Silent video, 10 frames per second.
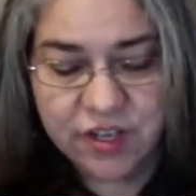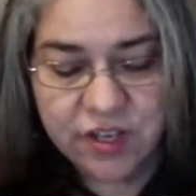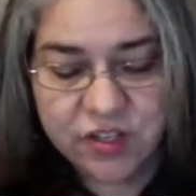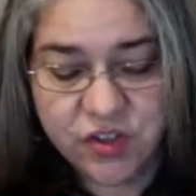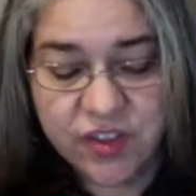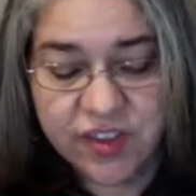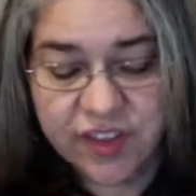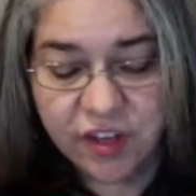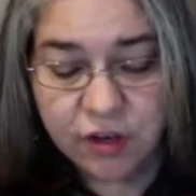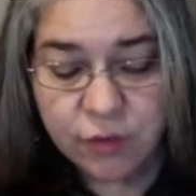so that
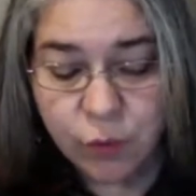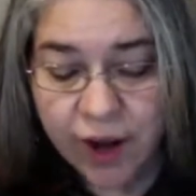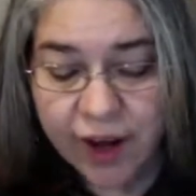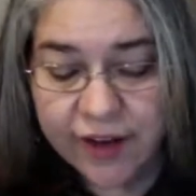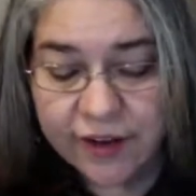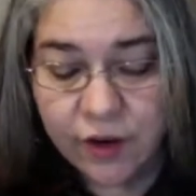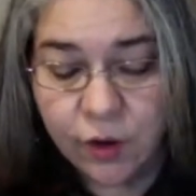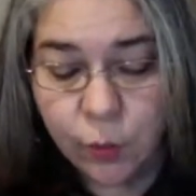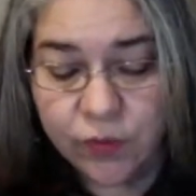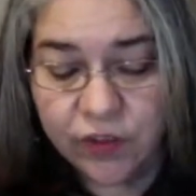they could ride
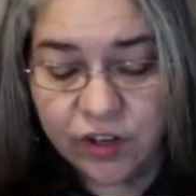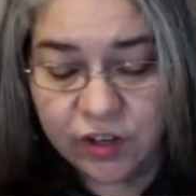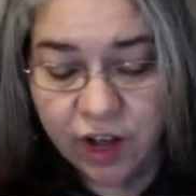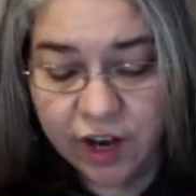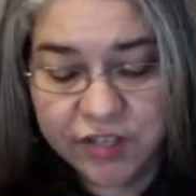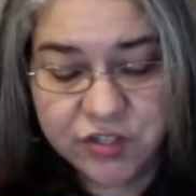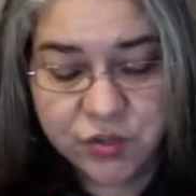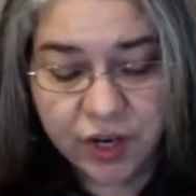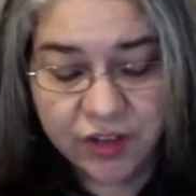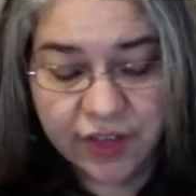when the clock
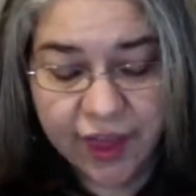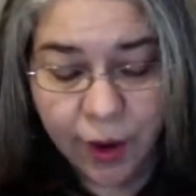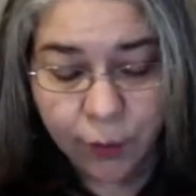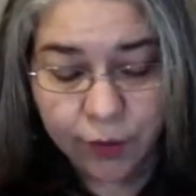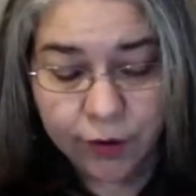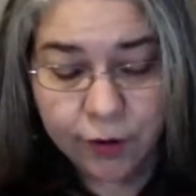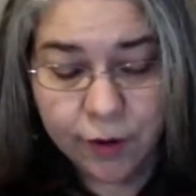struck the hour.